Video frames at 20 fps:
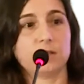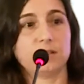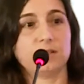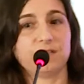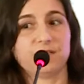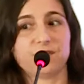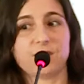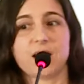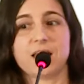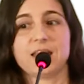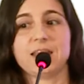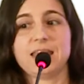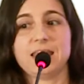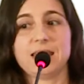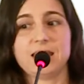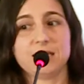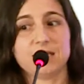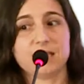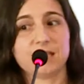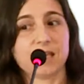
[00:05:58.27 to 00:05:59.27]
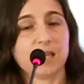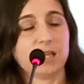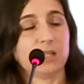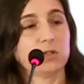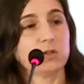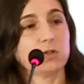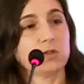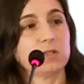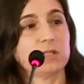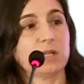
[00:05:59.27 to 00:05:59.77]
define
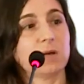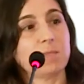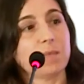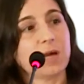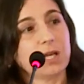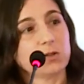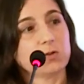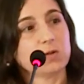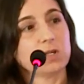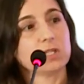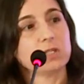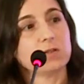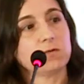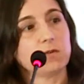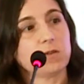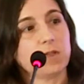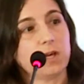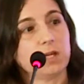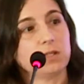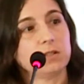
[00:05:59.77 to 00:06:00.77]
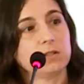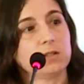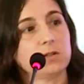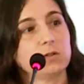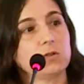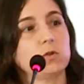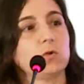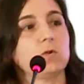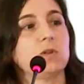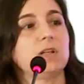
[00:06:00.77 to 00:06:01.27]
indicators and metrics for that,
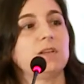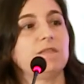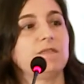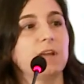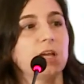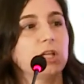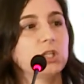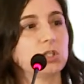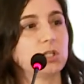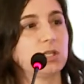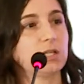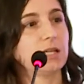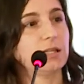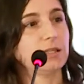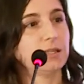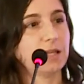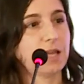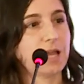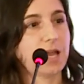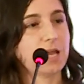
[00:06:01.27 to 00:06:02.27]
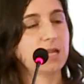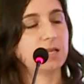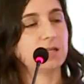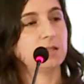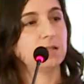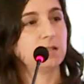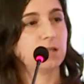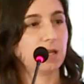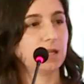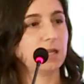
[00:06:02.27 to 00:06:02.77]
so that eventually at the
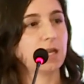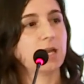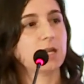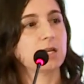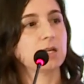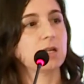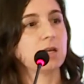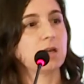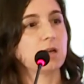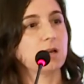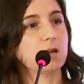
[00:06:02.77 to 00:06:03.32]
end, again,